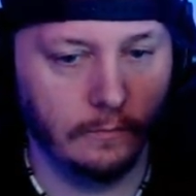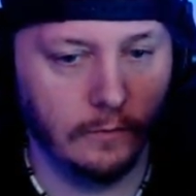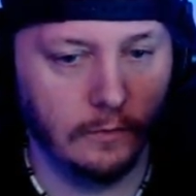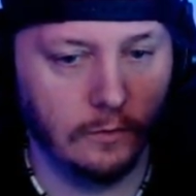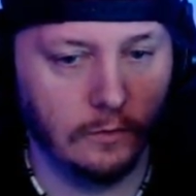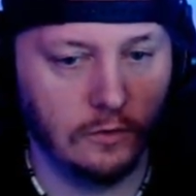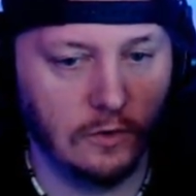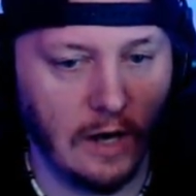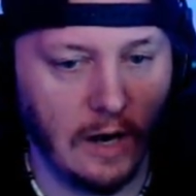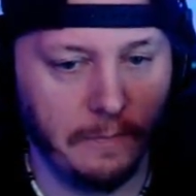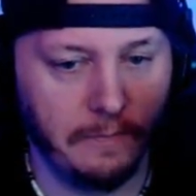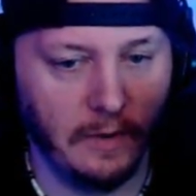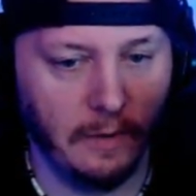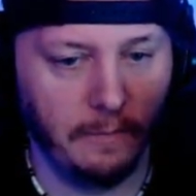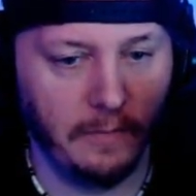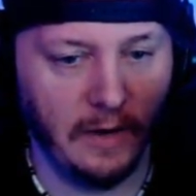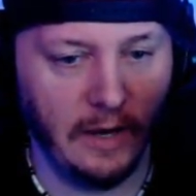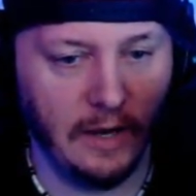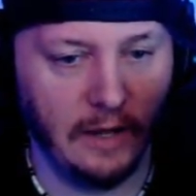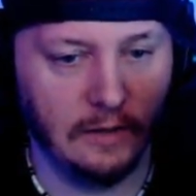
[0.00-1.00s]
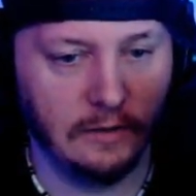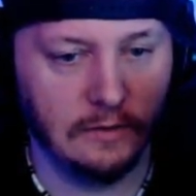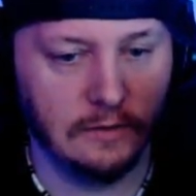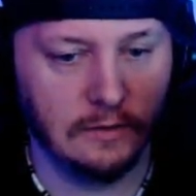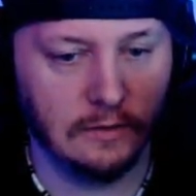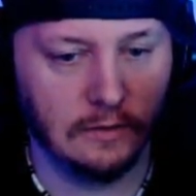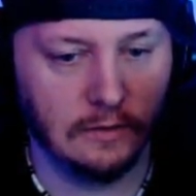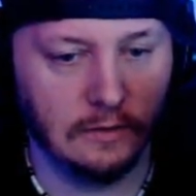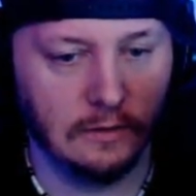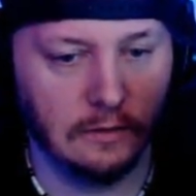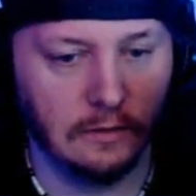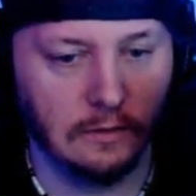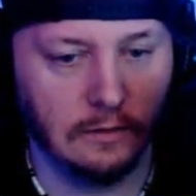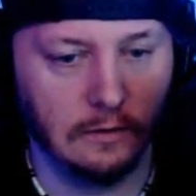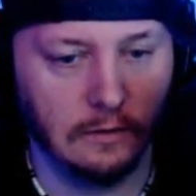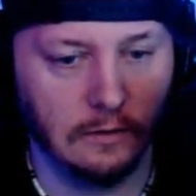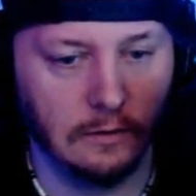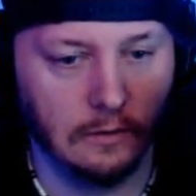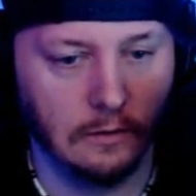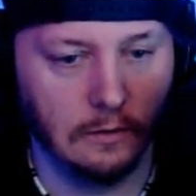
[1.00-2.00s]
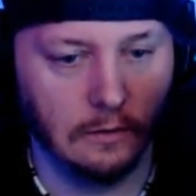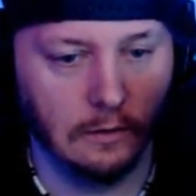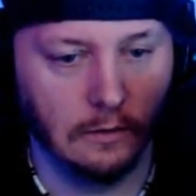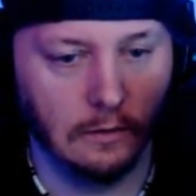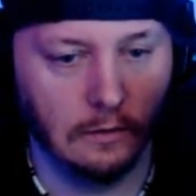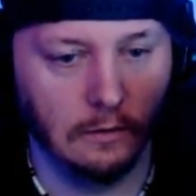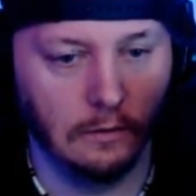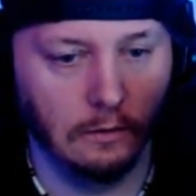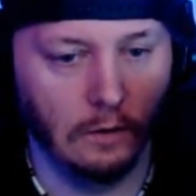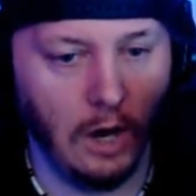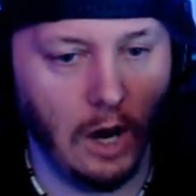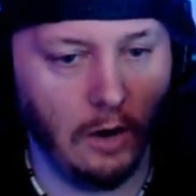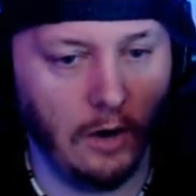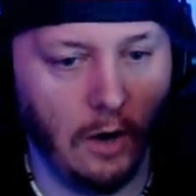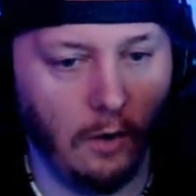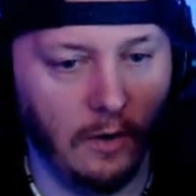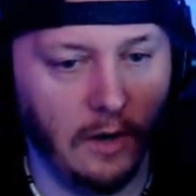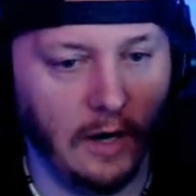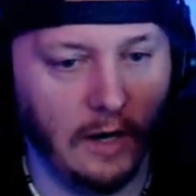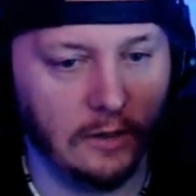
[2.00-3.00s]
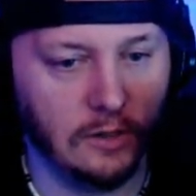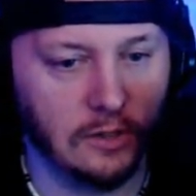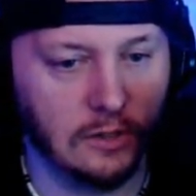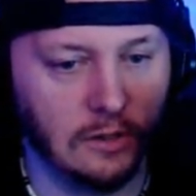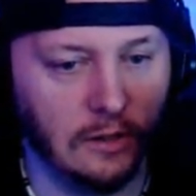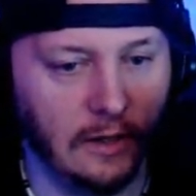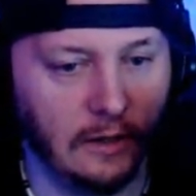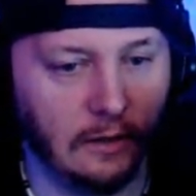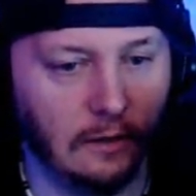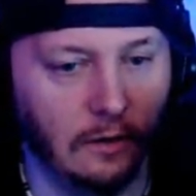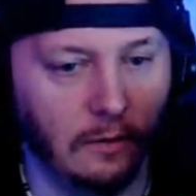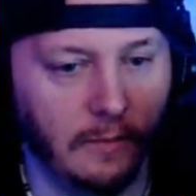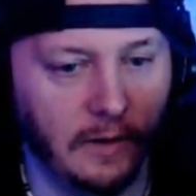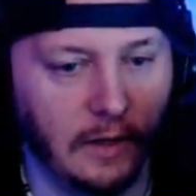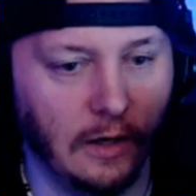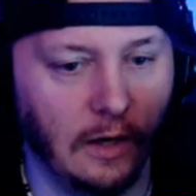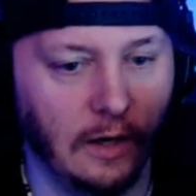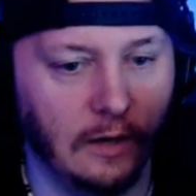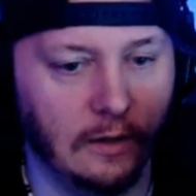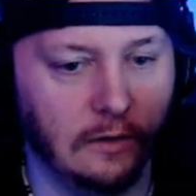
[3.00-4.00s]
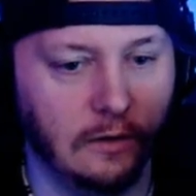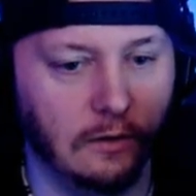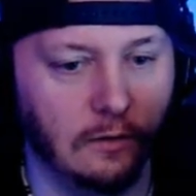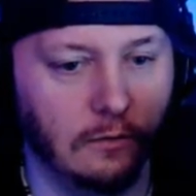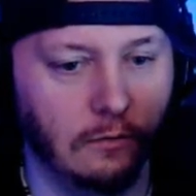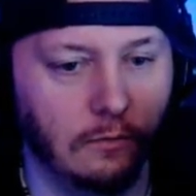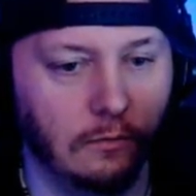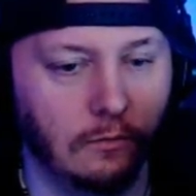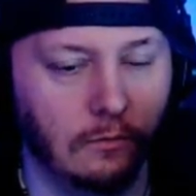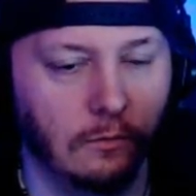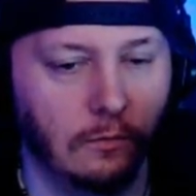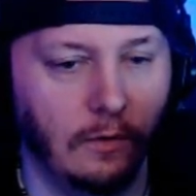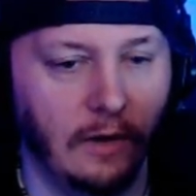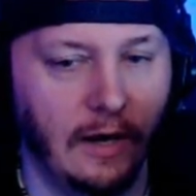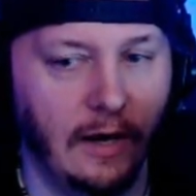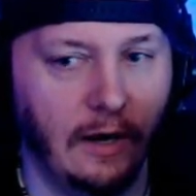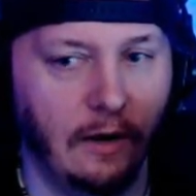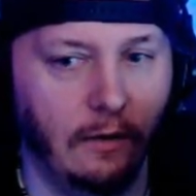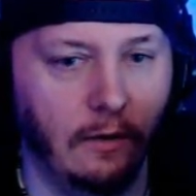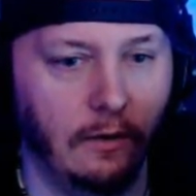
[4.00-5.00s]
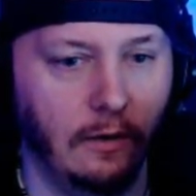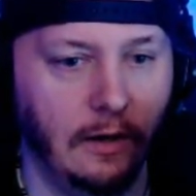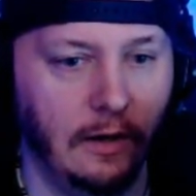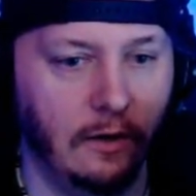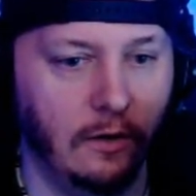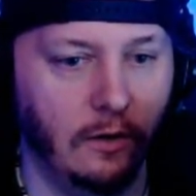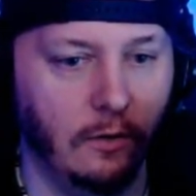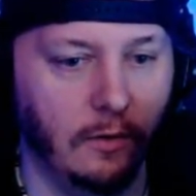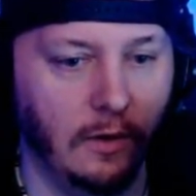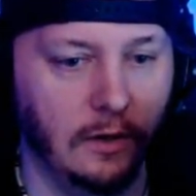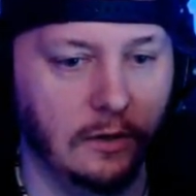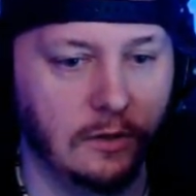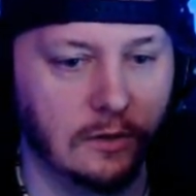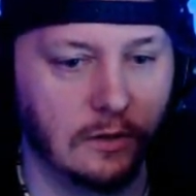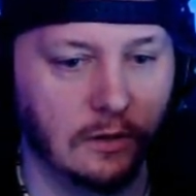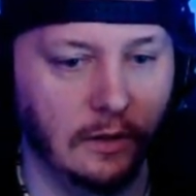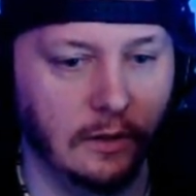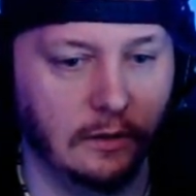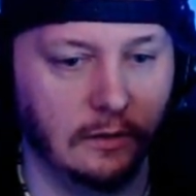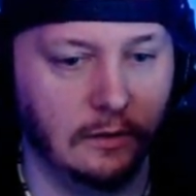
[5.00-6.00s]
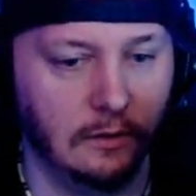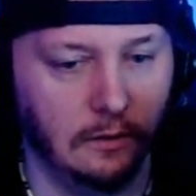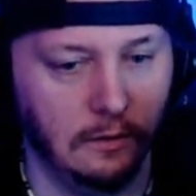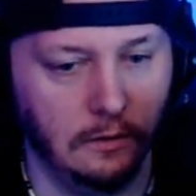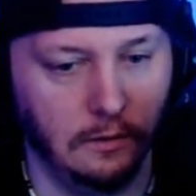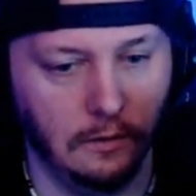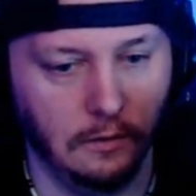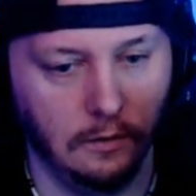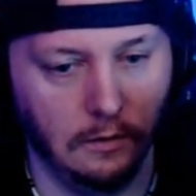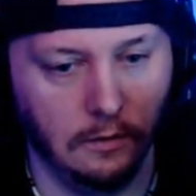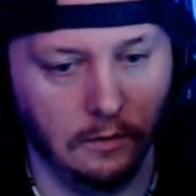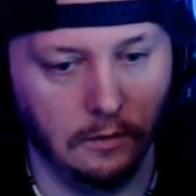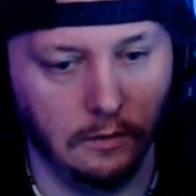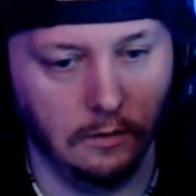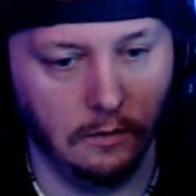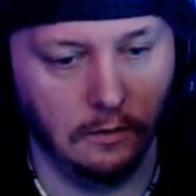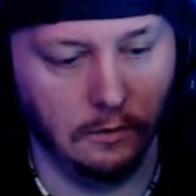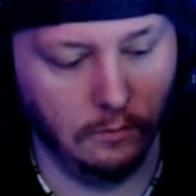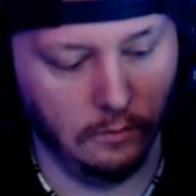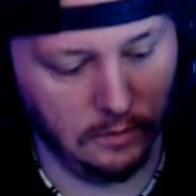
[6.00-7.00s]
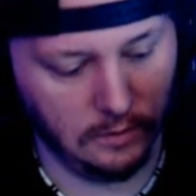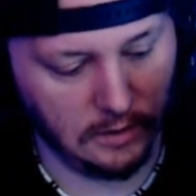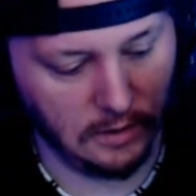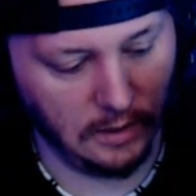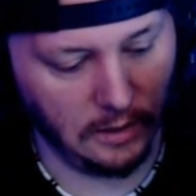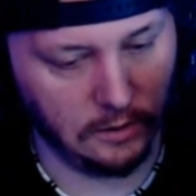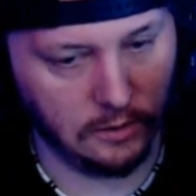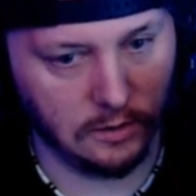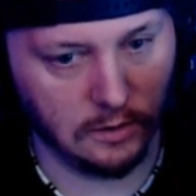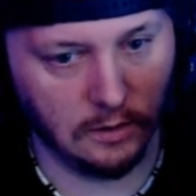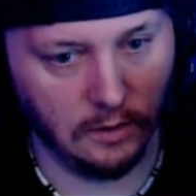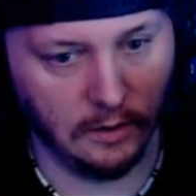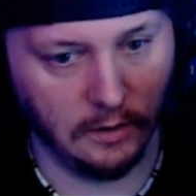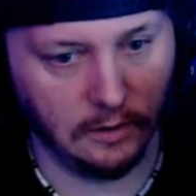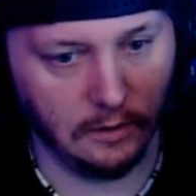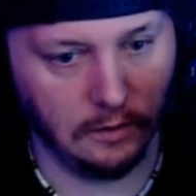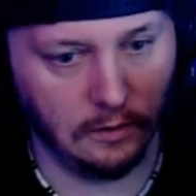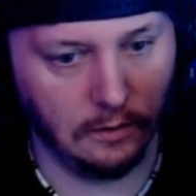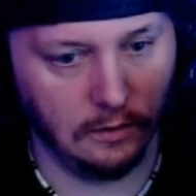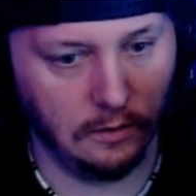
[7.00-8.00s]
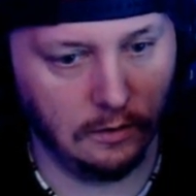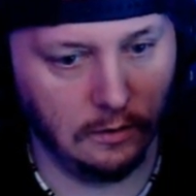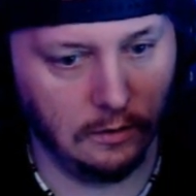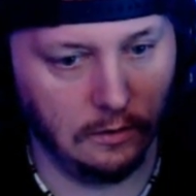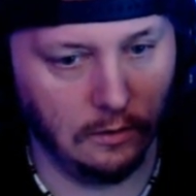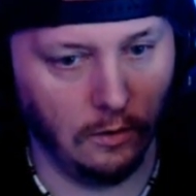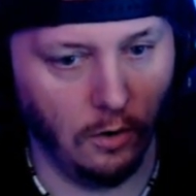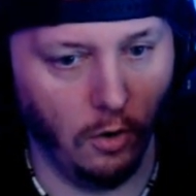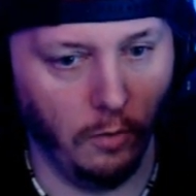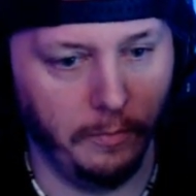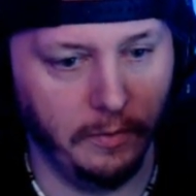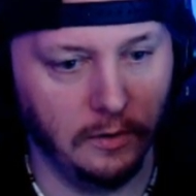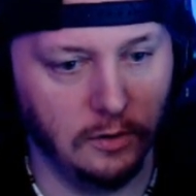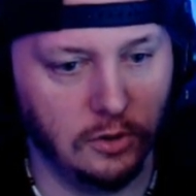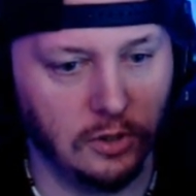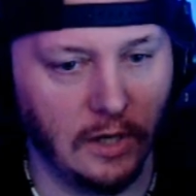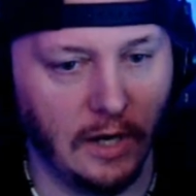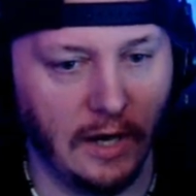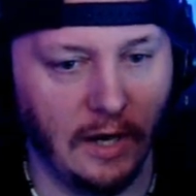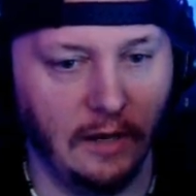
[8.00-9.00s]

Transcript: Drop your pants. Oh no, what did I just click? Oh my god, dude. Wow. I don't know what I just clicked. What did I just click? Open chat.